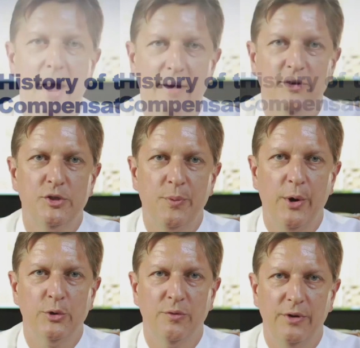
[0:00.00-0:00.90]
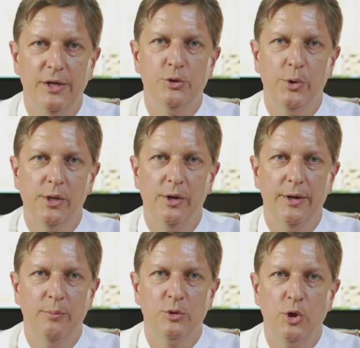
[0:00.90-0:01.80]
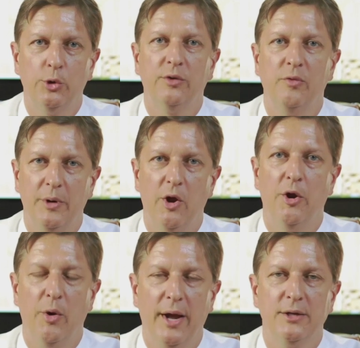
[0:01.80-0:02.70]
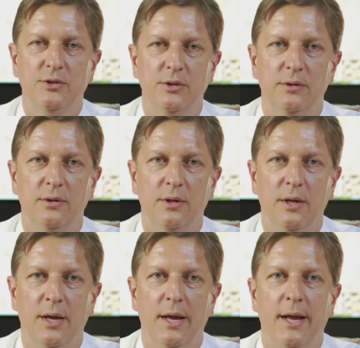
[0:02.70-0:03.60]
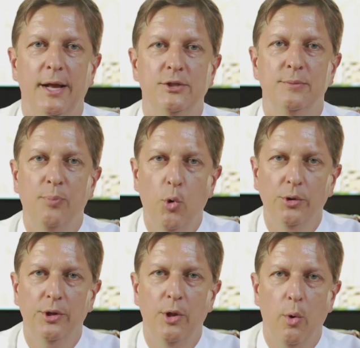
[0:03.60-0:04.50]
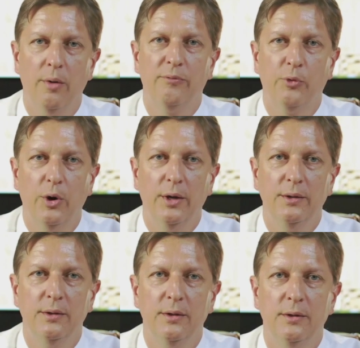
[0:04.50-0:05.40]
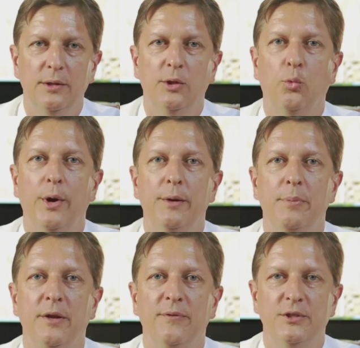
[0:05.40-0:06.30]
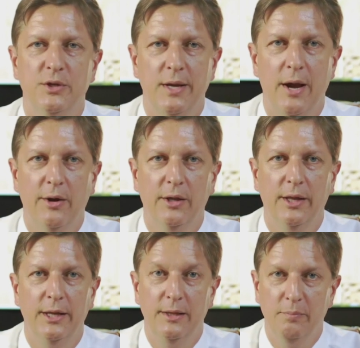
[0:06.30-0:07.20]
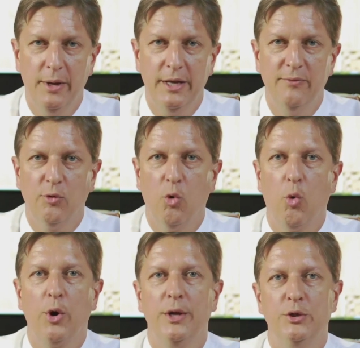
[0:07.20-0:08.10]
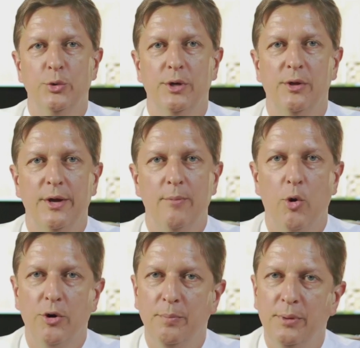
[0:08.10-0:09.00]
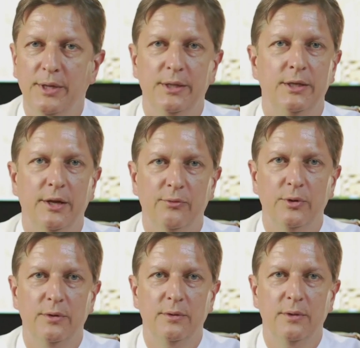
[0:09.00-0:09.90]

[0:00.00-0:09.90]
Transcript: have experience of an injury claim resulting from an auto accident. It's important to know up front that the way the benefits are calculated and paid for a work injury claim are completely different.